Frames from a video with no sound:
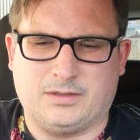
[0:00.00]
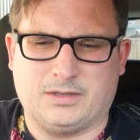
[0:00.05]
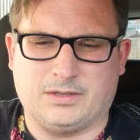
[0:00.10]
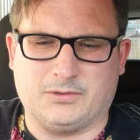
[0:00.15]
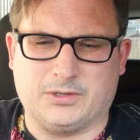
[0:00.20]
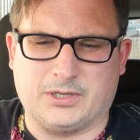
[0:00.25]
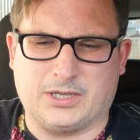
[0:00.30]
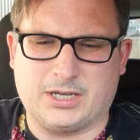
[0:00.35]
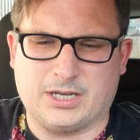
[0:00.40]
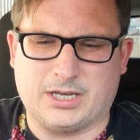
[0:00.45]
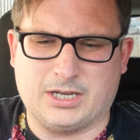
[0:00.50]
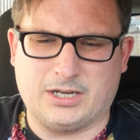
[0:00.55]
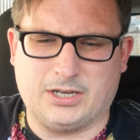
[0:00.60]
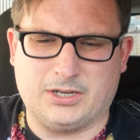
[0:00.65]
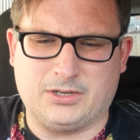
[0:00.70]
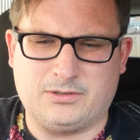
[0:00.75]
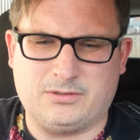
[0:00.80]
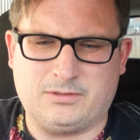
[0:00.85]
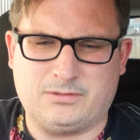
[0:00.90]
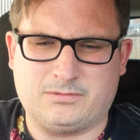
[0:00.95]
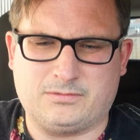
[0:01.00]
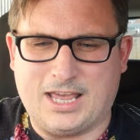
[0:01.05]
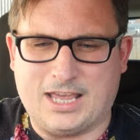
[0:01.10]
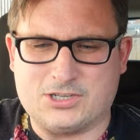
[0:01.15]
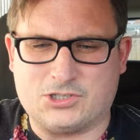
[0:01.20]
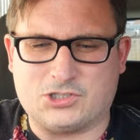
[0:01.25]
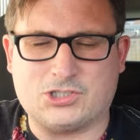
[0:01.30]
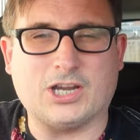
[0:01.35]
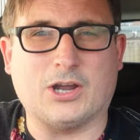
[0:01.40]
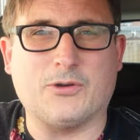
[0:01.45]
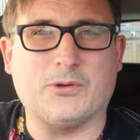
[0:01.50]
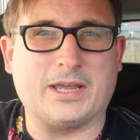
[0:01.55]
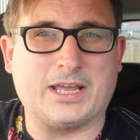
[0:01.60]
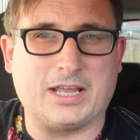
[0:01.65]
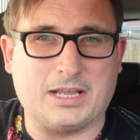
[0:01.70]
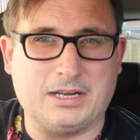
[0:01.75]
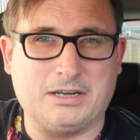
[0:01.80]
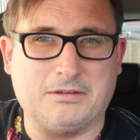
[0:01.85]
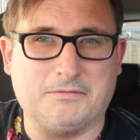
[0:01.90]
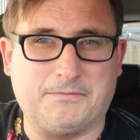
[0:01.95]
There we go. It's
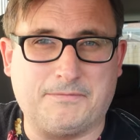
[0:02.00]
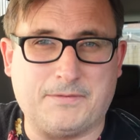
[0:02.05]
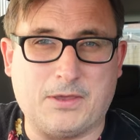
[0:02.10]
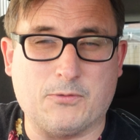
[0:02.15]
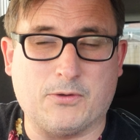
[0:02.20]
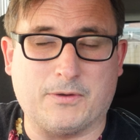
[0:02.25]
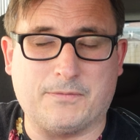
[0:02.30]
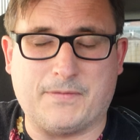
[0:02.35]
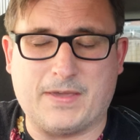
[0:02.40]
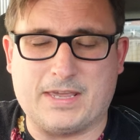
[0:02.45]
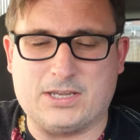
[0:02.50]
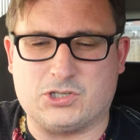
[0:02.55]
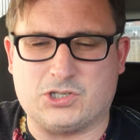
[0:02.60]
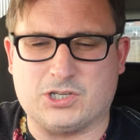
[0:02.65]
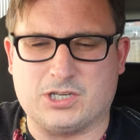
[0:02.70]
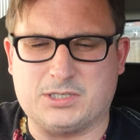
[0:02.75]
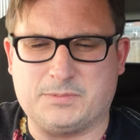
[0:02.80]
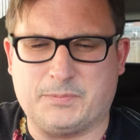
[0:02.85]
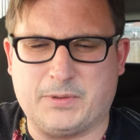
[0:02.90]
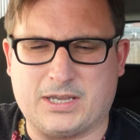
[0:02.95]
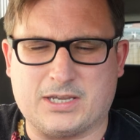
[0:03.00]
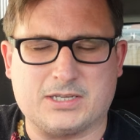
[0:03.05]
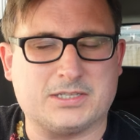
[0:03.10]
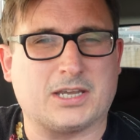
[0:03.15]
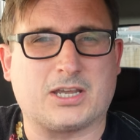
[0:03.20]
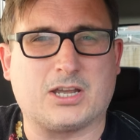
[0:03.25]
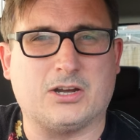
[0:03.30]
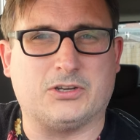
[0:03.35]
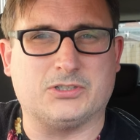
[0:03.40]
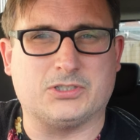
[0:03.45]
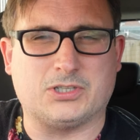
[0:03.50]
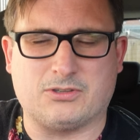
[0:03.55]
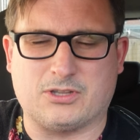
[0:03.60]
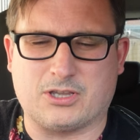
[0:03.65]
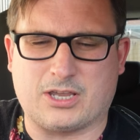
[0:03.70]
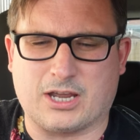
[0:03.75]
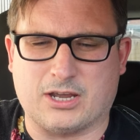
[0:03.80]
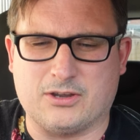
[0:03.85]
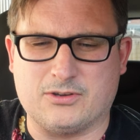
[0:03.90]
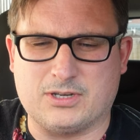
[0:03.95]
showing fewer features because it can't do the
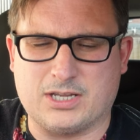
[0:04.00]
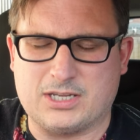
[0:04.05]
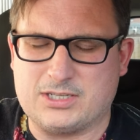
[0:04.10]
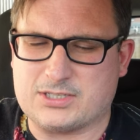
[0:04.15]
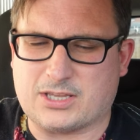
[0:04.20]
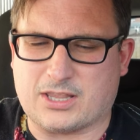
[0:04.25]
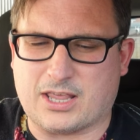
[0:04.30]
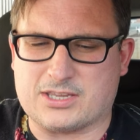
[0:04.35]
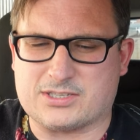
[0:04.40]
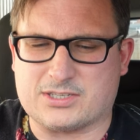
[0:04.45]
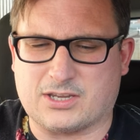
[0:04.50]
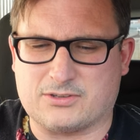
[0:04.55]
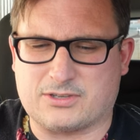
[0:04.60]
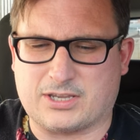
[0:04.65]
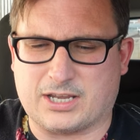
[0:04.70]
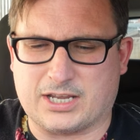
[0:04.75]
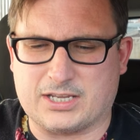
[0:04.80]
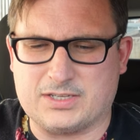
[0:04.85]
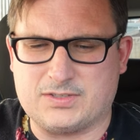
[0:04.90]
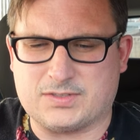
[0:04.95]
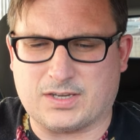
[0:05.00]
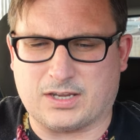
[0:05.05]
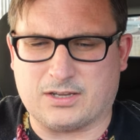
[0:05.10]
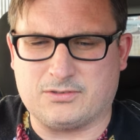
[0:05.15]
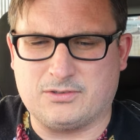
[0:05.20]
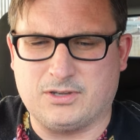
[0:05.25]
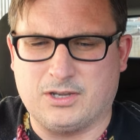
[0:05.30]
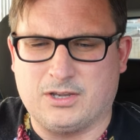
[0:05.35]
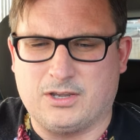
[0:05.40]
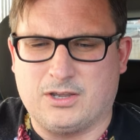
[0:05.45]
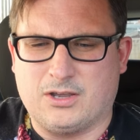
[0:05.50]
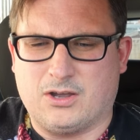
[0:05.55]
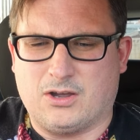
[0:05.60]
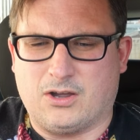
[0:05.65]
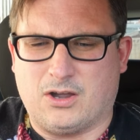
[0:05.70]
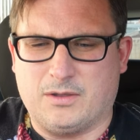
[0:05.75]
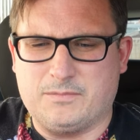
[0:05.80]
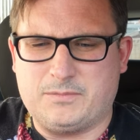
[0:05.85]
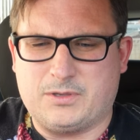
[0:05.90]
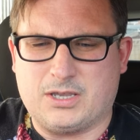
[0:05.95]
coding, so that's okay. So
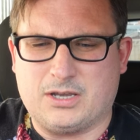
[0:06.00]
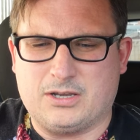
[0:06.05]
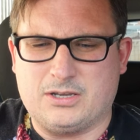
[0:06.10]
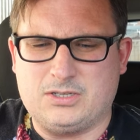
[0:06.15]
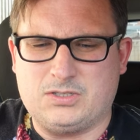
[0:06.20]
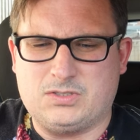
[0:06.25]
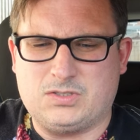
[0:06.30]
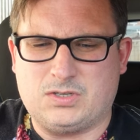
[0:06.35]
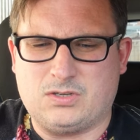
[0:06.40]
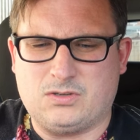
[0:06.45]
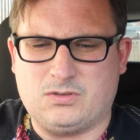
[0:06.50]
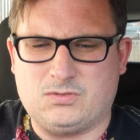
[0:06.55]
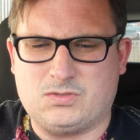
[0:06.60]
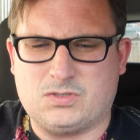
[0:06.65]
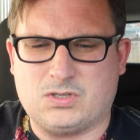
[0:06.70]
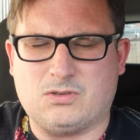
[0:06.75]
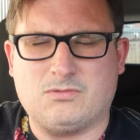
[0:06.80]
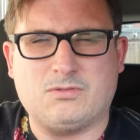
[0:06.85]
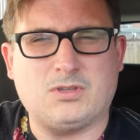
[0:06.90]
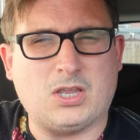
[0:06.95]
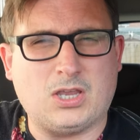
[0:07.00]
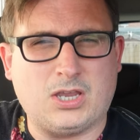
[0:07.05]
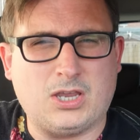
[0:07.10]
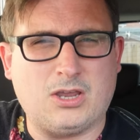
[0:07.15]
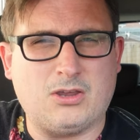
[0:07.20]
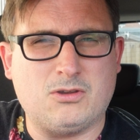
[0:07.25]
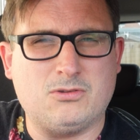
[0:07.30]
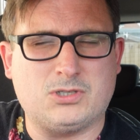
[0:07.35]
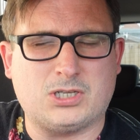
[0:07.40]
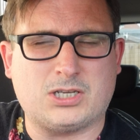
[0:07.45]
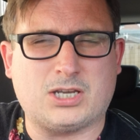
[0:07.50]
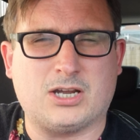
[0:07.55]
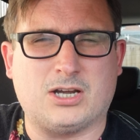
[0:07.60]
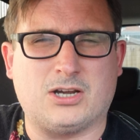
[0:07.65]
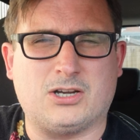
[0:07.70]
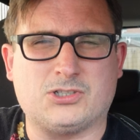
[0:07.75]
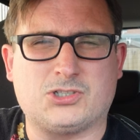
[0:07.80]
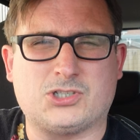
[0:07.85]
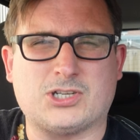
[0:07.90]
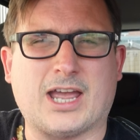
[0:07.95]
I'm going to do the used
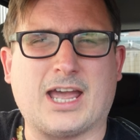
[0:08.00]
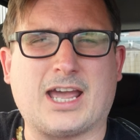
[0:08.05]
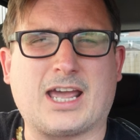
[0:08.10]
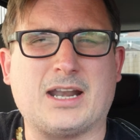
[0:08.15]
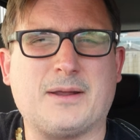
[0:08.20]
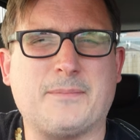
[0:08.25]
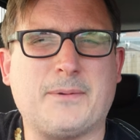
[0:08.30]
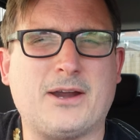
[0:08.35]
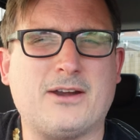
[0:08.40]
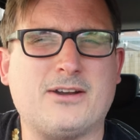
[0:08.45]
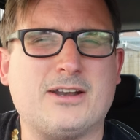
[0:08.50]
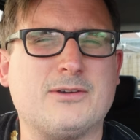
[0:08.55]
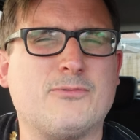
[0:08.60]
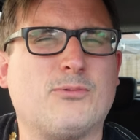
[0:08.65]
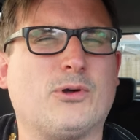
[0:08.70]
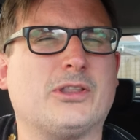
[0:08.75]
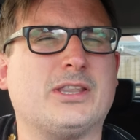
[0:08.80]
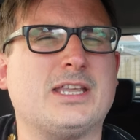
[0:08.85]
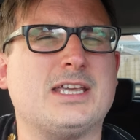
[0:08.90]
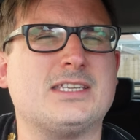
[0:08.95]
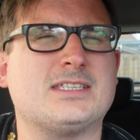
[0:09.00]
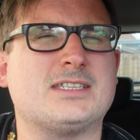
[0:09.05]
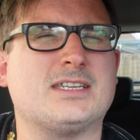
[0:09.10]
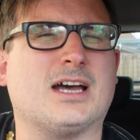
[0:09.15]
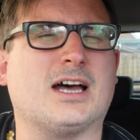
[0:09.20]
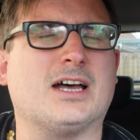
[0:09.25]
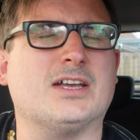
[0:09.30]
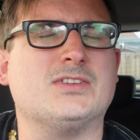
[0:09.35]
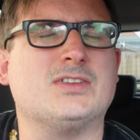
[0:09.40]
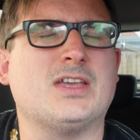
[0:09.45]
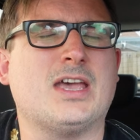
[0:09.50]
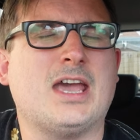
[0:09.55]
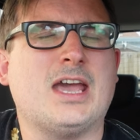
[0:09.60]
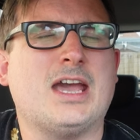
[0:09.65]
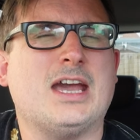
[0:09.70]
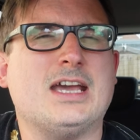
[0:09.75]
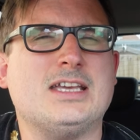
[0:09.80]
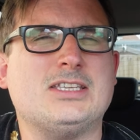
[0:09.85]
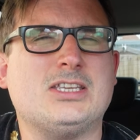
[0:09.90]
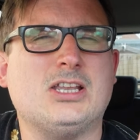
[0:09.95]
car check, and apparently what this does
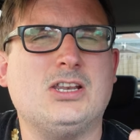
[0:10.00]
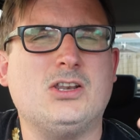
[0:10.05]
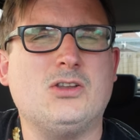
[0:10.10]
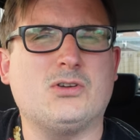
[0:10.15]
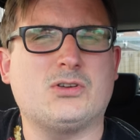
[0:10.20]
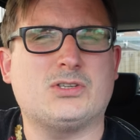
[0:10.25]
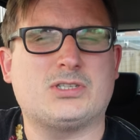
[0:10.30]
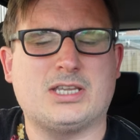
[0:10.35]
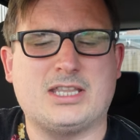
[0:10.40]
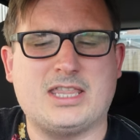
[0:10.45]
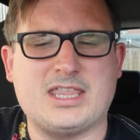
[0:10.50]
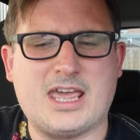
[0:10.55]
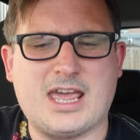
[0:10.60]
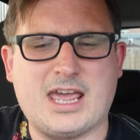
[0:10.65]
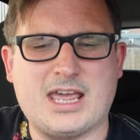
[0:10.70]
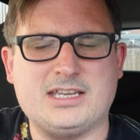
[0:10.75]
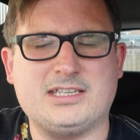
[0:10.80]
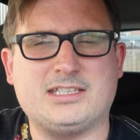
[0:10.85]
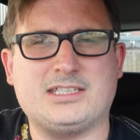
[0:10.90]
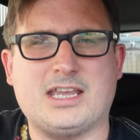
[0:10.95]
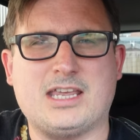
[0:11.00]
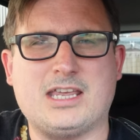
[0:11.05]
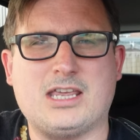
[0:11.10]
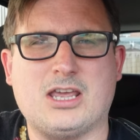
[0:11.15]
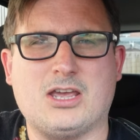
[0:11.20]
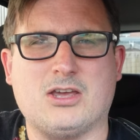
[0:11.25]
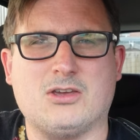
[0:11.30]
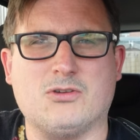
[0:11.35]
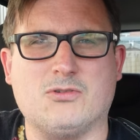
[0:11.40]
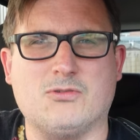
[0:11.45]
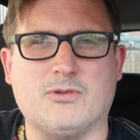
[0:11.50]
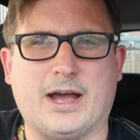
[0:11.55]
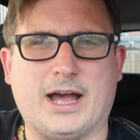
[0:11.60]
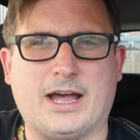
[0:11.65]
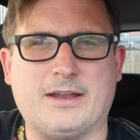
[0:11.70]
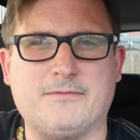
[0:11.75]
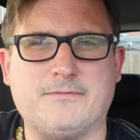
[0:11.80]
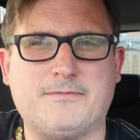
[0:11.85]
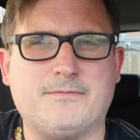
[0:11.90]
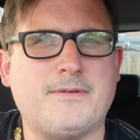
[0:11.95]
is it looks in the ECU
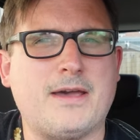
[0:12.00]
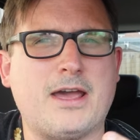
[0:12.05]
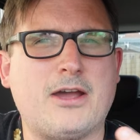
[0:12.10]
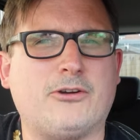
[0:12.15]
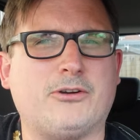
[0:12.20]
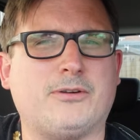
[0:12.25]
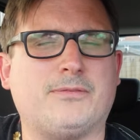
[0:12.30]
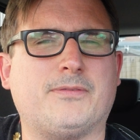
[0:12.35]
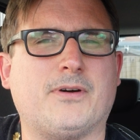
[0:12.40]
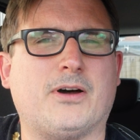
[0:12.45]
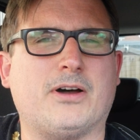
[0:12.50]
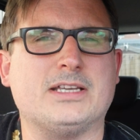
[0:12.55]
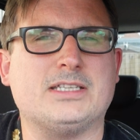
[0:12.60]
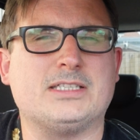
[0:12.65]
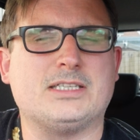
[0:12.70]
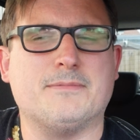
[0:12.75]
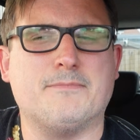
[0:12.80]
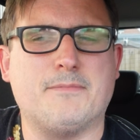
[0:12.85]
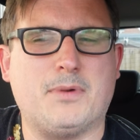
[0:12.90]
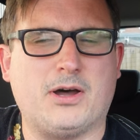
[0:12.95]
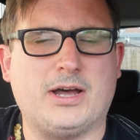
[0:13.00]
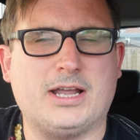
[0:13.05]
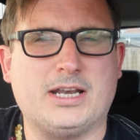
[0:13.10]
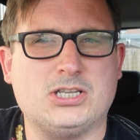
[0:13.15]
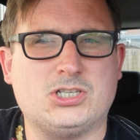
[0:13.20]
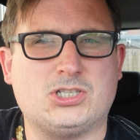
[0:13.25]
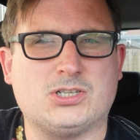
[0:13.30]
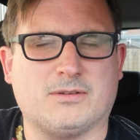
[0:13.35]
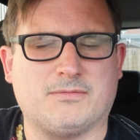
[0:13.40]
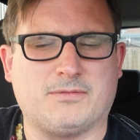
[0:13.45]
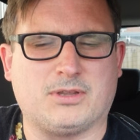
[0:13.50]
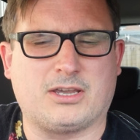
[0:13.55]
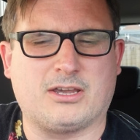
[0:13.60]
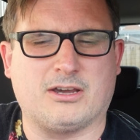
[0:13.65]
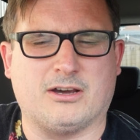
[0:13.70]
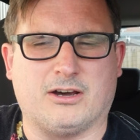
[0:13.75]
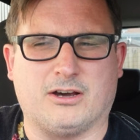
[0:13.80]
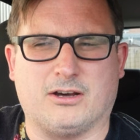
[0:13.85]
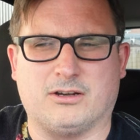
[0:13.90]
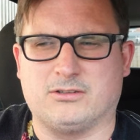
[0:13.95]
and verifies the mileage of the
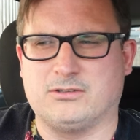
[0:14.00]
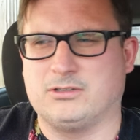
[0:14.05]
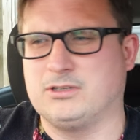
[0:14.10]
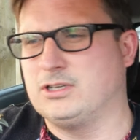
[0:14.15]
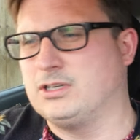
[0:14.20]
car.